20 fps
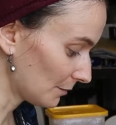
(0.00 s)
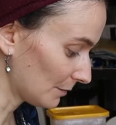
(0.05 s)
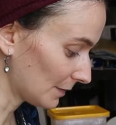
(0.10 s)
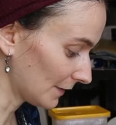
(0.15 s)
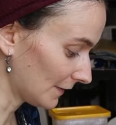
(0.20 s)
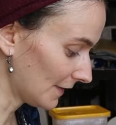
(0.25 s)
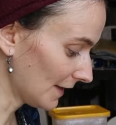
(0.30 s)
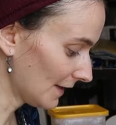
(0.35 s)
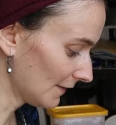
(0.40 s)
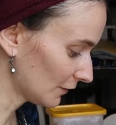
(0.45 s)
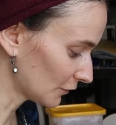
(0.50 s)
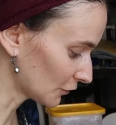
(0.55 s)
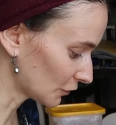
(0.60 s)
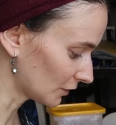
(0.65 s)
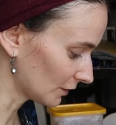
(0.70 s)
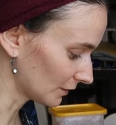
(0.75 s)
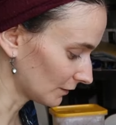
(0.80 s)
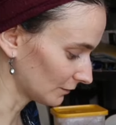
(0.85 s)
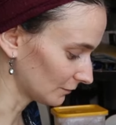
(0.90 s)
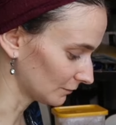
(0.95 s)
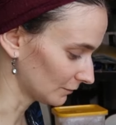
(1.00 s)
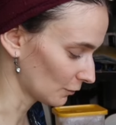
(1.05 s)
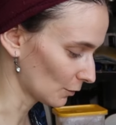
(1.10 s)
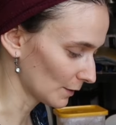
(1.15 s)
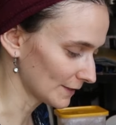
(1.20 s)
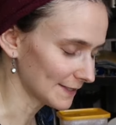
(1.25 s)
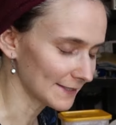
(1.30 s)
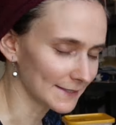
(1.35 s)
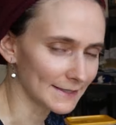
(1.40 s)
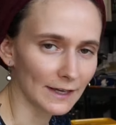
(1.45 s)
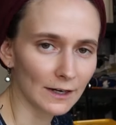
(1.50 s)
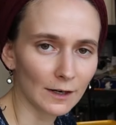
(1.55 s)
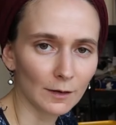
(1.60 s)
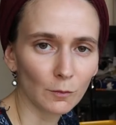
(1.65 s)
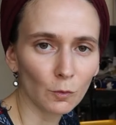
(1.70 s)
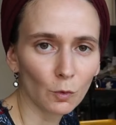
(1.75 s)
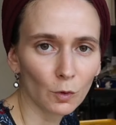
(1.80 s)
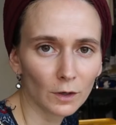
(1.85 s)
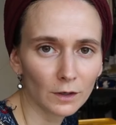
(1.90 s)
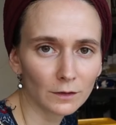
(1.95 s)
But then there's the voices that are
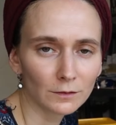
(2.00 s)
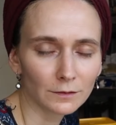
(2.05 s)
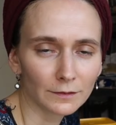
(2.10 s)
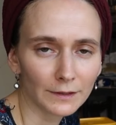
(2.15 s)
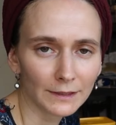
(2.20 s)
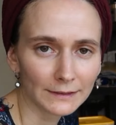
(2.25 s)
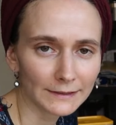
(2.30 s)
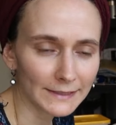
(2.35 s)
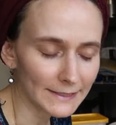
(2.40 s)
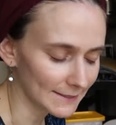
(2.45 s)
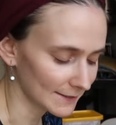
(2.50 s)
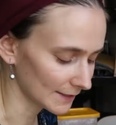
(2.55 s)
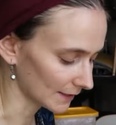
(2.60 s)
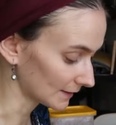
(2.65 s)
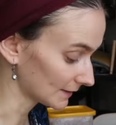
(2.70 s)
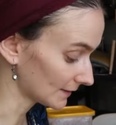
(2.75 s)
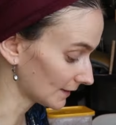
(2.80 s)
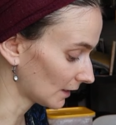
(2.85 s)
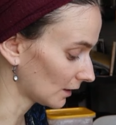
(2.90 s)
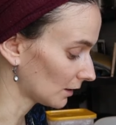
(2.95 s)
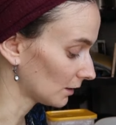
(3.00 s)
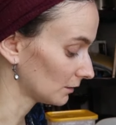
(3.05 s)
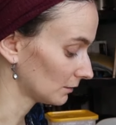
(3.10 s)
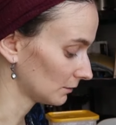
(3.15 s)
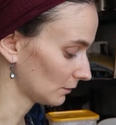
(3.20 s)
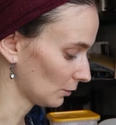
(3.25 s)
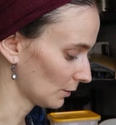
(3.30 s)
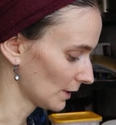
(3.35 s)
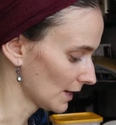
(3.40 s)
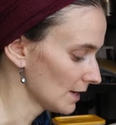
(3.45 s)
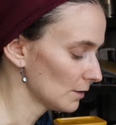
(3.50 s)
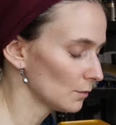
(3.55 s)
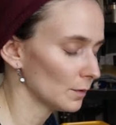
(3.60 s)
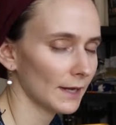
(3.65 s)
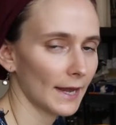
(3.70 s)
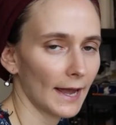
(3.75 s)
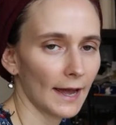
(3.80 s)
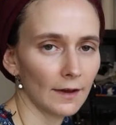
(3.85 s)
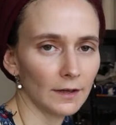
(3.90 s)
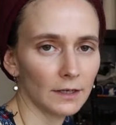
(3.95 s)
more realistic and saying, okay, we
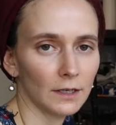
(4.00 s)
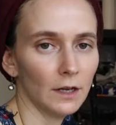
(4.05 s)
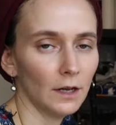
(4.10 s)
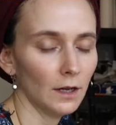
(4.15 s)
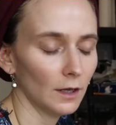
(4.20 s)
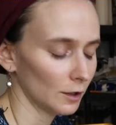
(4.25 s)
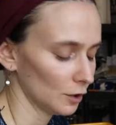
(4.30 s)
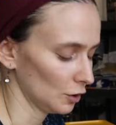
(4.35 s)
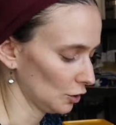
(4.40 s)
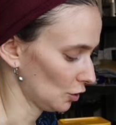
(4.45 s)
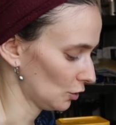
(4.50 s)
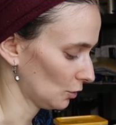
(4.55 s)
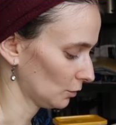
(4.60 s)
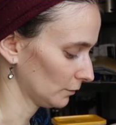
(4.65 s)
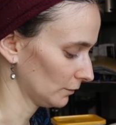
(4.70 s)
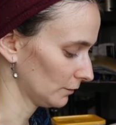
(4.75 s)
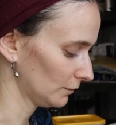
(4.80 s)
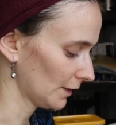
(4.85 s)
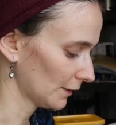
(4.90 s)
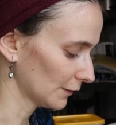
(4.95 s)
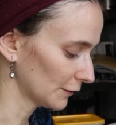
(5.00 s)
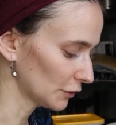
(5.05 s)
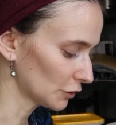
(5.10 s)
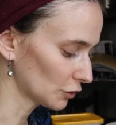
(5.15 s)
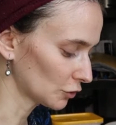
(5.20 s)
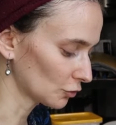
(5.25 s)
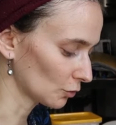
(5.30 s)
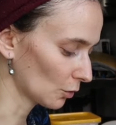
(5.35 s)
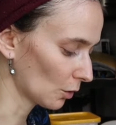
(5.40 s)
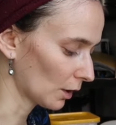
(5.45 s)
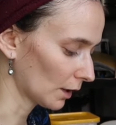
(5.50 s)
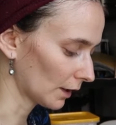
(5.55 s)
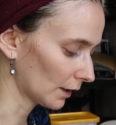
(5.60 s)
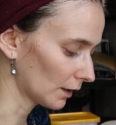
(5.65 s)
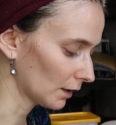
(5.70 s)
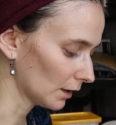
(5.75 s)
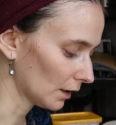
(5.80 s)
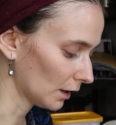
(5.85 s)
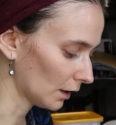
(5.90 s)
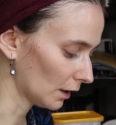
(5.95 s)
had, a very strong
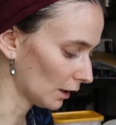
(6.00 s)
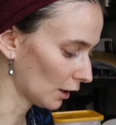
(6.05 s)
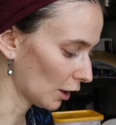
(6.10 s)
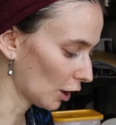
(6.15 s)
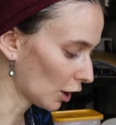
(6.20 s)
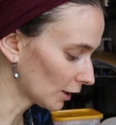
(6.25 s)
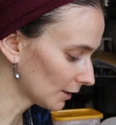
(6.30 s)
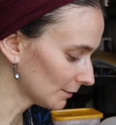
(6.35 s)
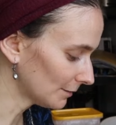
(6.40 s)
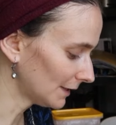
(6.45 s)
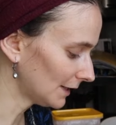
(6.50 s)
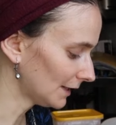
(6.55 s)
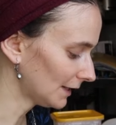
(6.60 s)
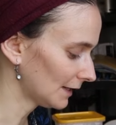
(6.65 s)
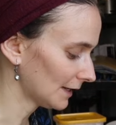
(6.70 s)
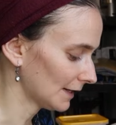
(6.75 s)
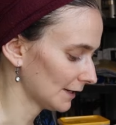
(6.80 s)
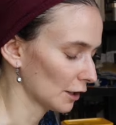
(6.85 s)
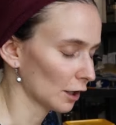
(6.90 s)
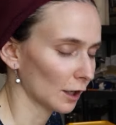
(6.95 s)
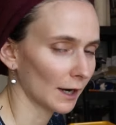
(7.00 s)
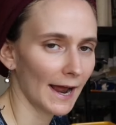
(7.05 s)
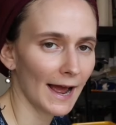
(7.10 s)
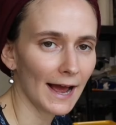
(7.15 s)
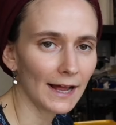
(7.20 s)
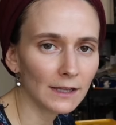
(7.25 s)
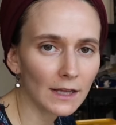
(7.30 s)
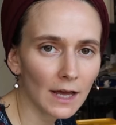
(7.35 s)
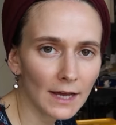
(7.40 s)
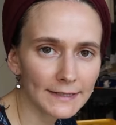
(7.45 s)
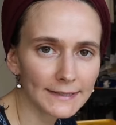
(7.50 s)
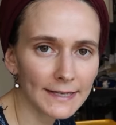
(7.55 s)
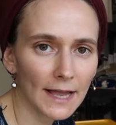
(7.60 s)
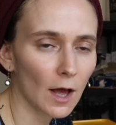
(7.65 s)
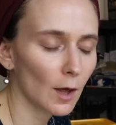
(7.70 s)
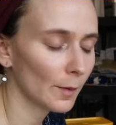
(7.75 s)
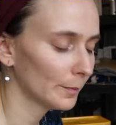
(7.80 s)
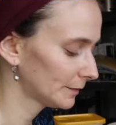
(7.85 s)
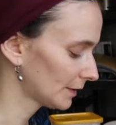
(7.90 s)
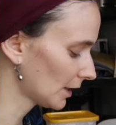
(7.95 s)
army, and our allies
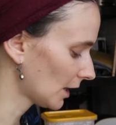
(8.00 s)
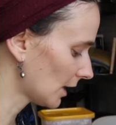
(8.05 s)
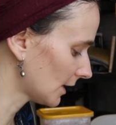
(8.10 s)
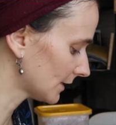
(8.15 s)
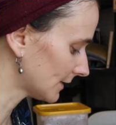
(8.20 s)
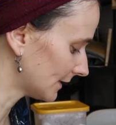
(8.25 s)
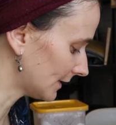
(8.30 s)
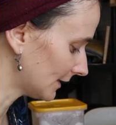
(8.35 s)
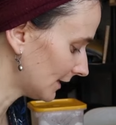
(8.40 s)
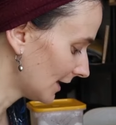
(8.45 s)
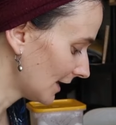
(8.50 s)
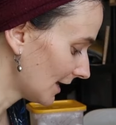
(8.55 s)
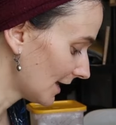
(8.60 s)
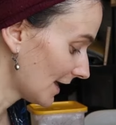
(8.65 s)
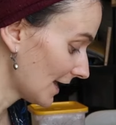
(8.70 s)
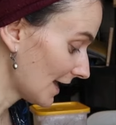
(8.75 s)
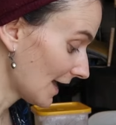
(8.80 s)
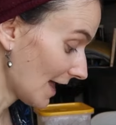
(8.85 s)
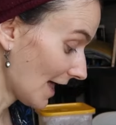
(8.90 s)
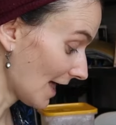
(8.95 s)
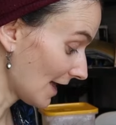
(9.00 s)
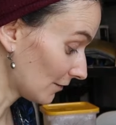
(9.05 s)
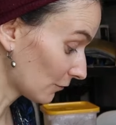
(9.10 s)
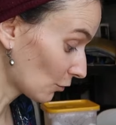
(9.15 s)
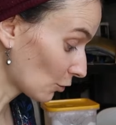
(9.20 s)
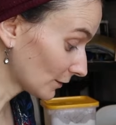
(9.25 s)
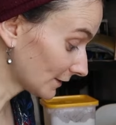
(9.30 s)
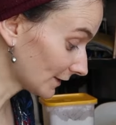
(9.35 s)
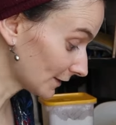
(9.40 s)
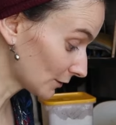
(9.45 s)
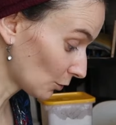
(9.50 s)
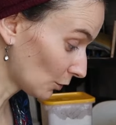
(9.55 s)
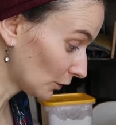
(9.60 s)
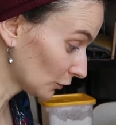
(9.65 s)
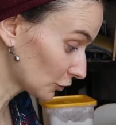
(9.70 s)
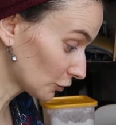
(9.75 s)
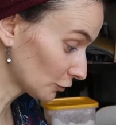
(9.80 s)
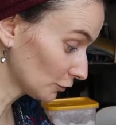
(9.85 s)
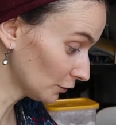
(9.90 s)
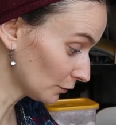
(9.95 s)
helped us, and of course it's
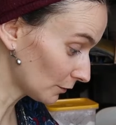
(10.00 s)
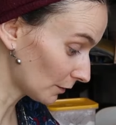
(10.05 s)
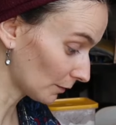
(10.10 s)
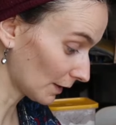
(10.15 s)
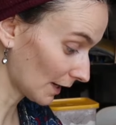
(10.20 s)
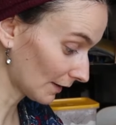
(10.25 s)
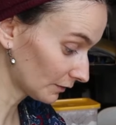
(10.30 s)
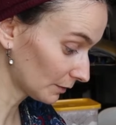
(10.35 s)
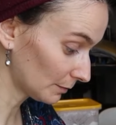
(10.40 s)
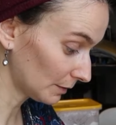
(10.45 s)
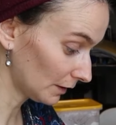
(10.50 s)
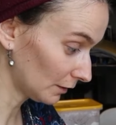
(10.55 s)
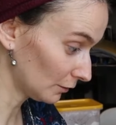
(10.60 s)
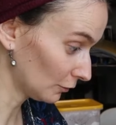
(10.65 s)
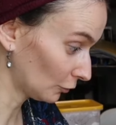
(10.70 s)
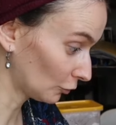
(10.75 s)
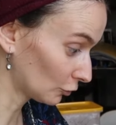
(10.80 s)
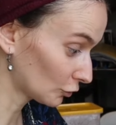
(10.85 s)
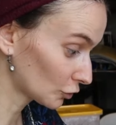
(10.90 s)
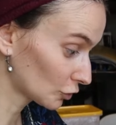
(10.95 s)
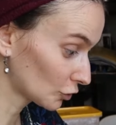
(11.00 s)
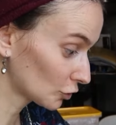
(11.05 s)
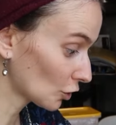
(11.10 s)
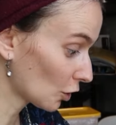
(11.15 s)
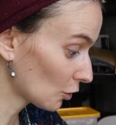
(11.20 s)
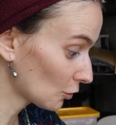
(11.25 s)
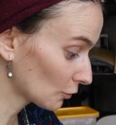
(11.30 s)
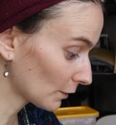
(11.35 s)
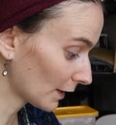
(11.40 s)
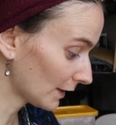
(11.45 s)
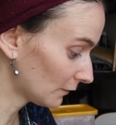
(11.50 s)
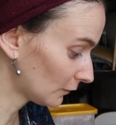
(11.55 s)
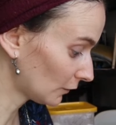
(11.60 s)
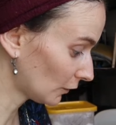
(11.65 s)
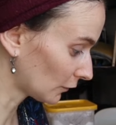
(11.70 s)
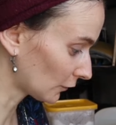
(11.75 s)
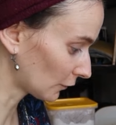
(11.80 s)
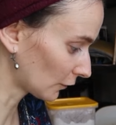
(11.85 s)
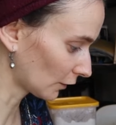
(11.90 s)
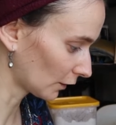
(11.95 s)
all true, and we have to be so
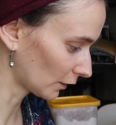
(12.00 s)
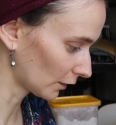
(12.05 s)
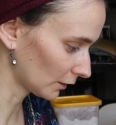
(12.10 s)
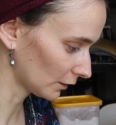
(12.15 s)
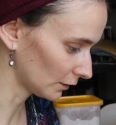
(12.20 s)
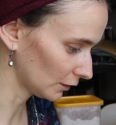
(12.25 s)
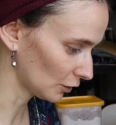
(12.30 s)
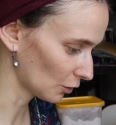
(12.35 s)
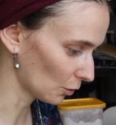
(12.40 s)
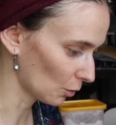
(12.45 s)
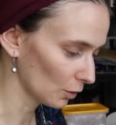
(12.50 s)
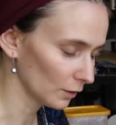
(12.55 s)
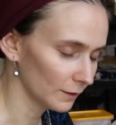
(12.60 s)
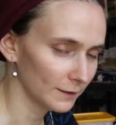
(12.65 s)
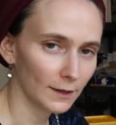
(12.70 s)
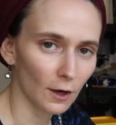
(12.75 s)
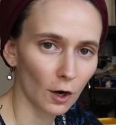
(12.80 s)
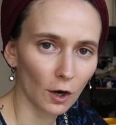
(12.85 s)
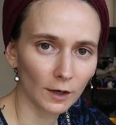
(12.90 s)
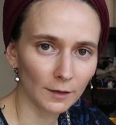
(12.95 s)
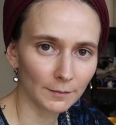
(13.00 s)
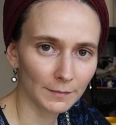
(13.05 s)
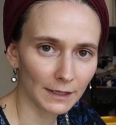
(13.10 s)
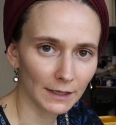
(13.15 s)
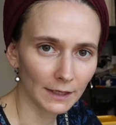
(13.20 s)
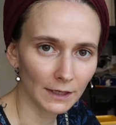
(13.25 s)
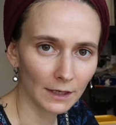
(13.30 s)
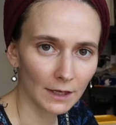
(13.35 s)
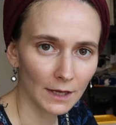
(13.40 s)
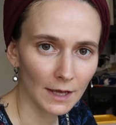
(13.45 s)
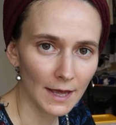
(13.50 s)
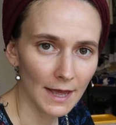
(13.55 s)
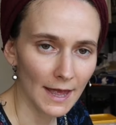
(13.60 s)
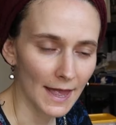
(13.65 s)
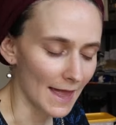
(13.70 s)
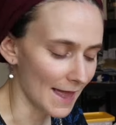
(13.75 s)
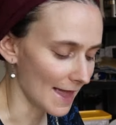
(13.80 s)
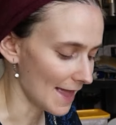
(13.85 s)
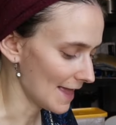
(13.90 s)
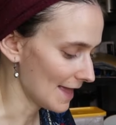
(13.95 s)
grateful for, all the army
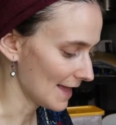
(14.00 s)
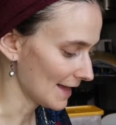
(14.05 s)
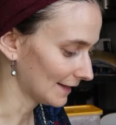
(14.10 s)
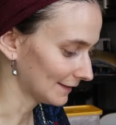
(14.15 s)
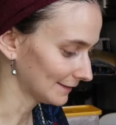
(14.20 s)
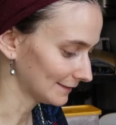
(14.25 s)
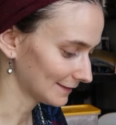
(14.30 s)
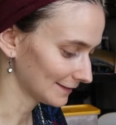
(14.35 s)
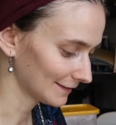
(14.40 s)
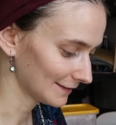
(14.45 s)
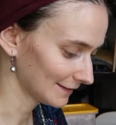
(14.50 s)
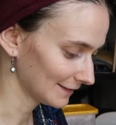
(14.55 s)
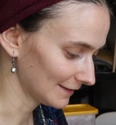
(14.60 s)
and